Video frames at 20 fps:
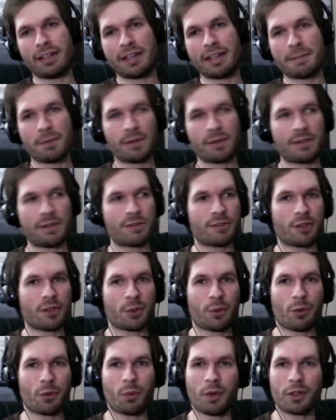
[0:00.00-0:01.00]
Like, I probably
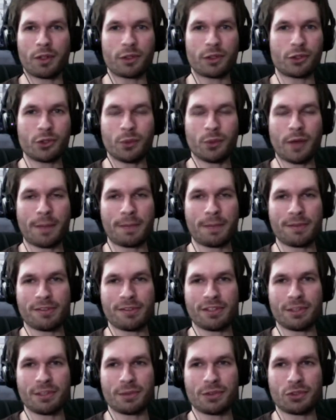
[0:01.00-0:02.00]
stuck with 1 or 2 weapons
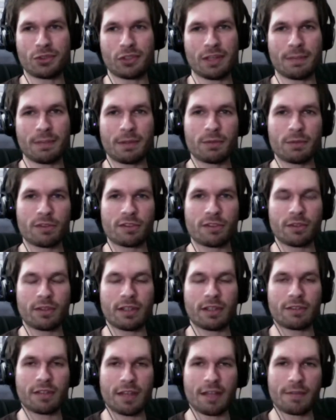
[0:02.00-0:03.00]
in the original game, but it was still
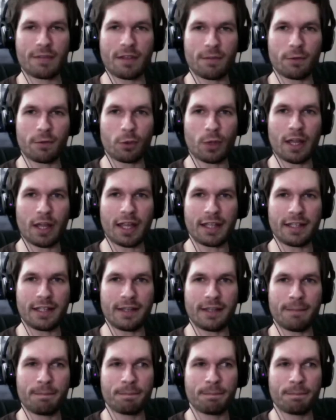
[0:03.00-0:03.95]
nice to have that variety.